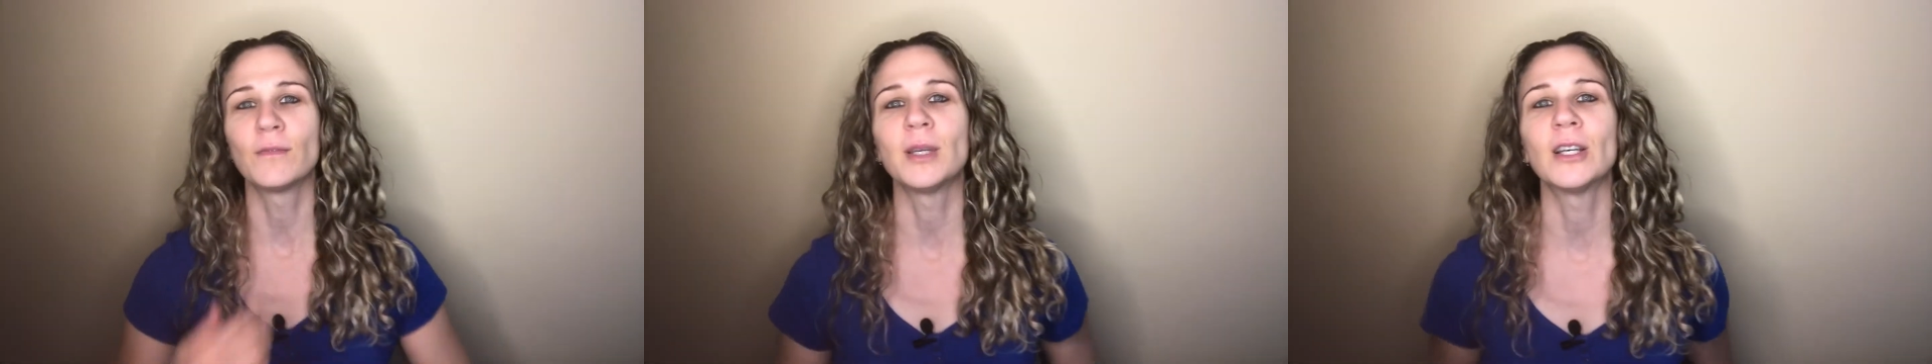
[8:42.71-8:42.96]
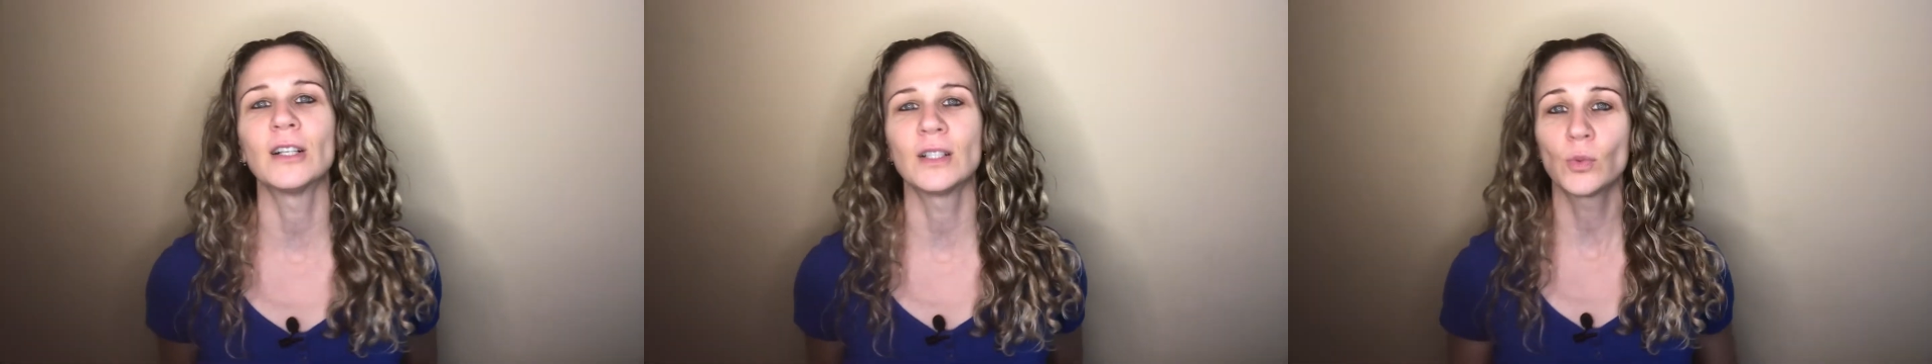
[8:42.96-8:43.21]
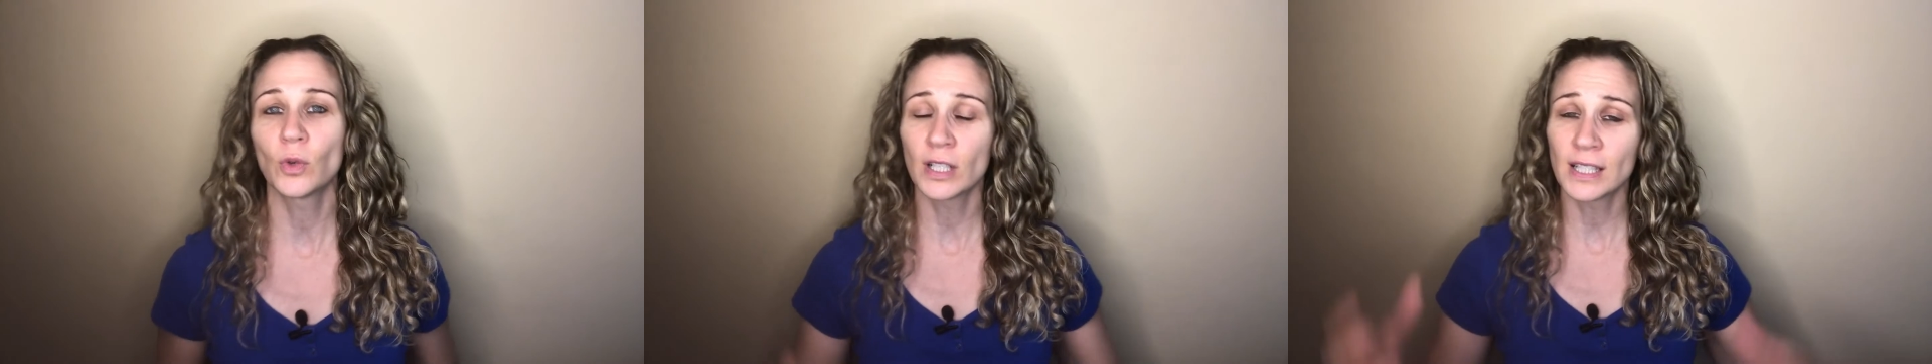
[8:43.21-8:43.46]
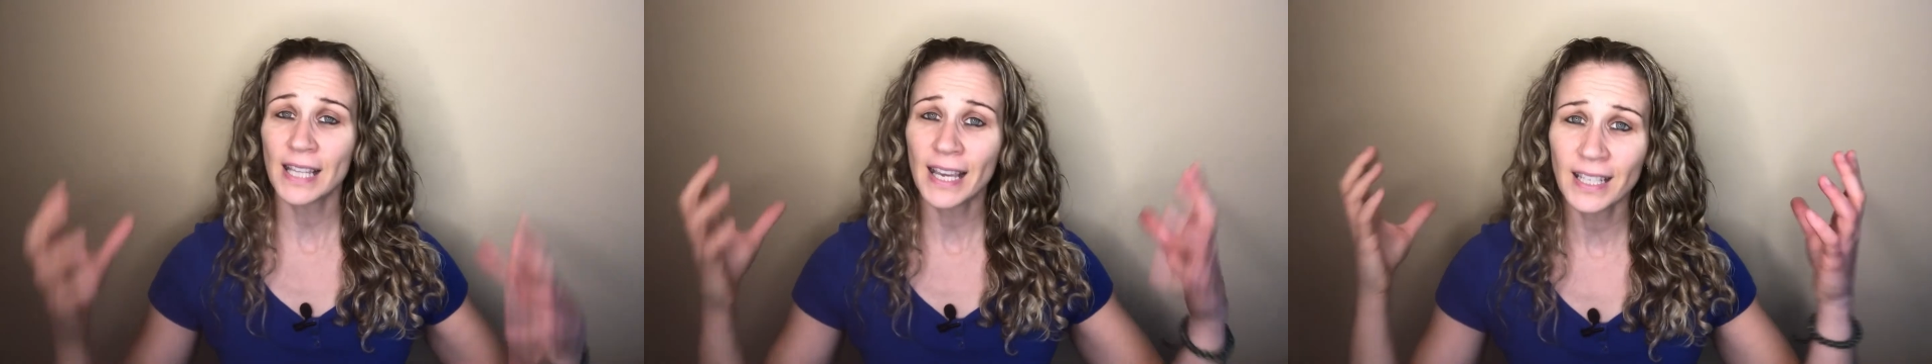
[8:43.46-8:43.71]
because what
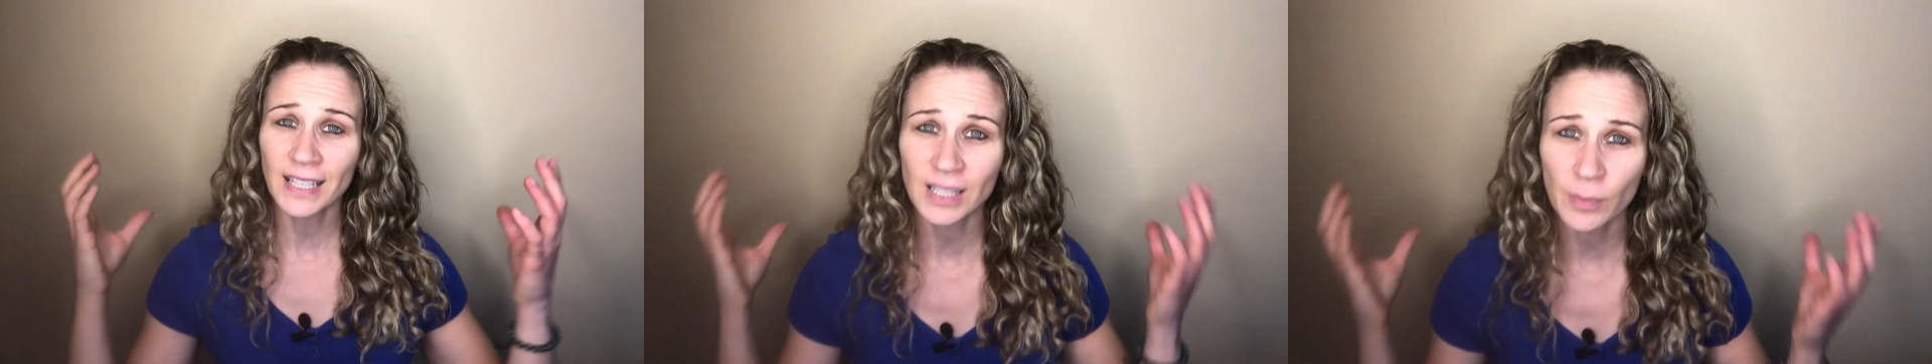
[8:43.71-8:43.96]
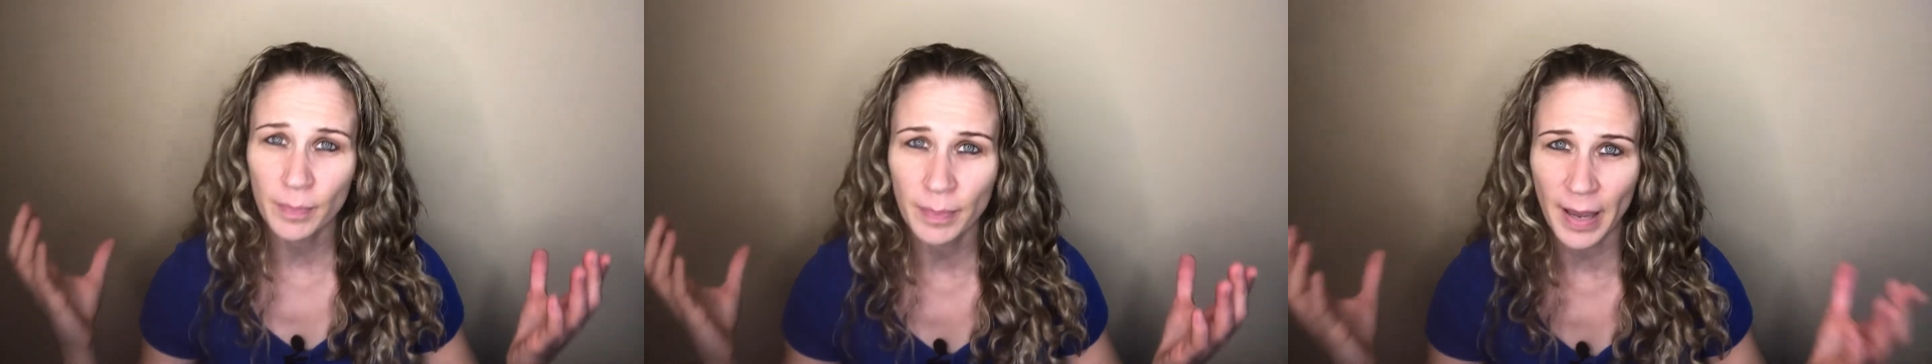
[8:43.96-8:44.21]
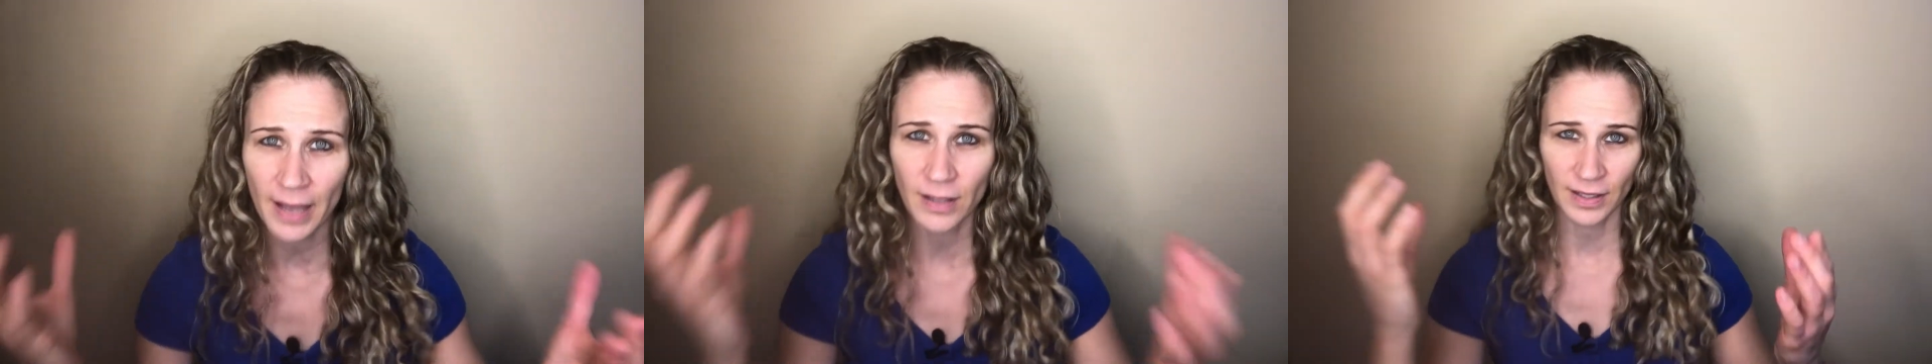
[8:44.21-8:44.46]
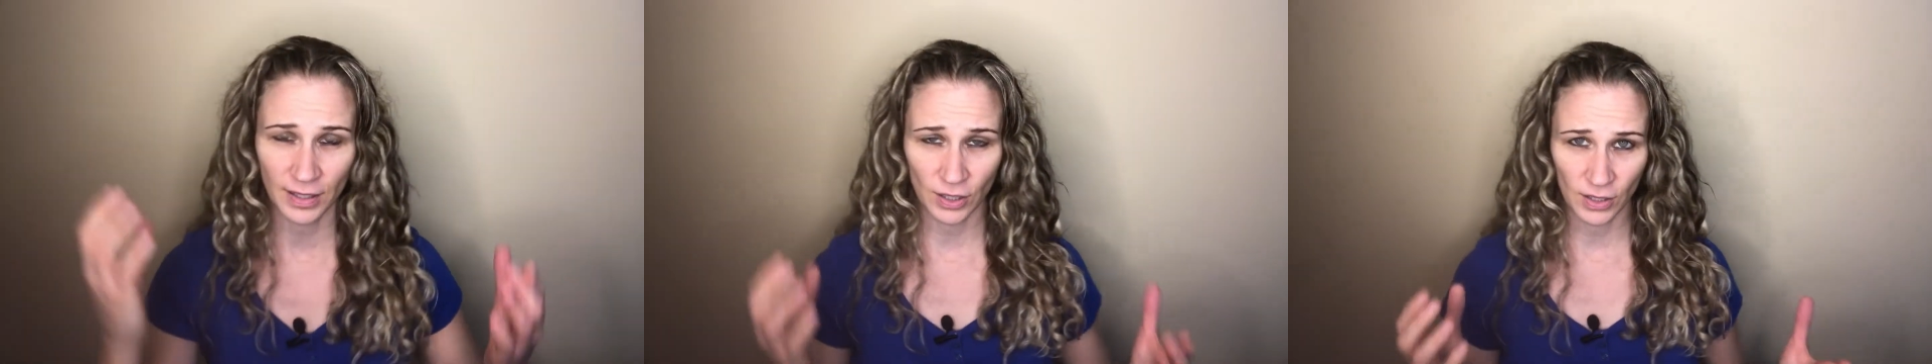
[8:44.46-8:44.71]
is that? It's
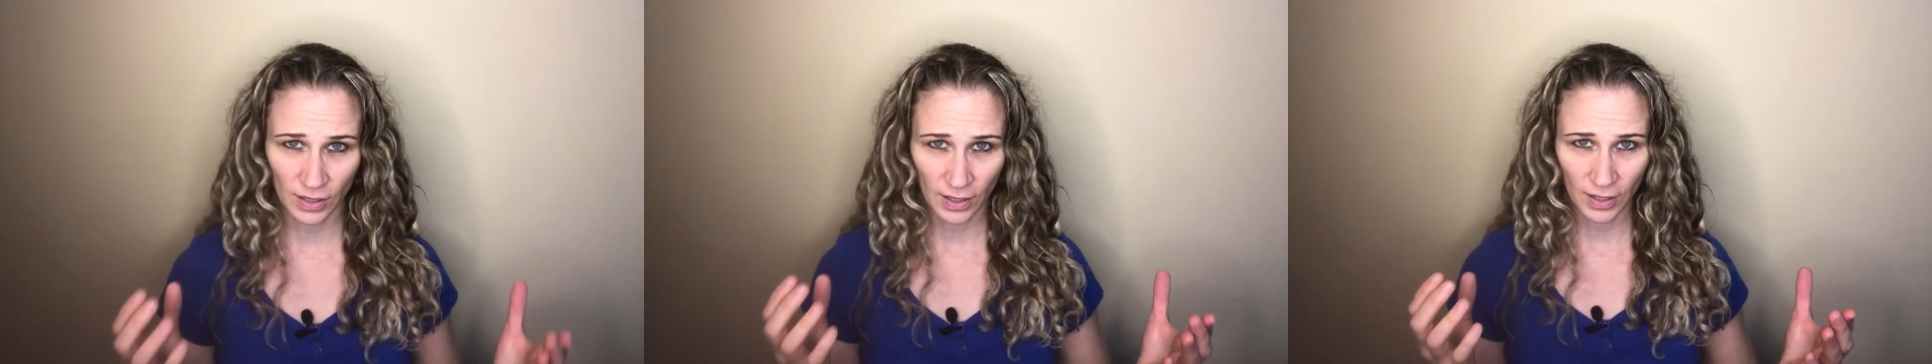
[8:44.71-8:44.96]
balance.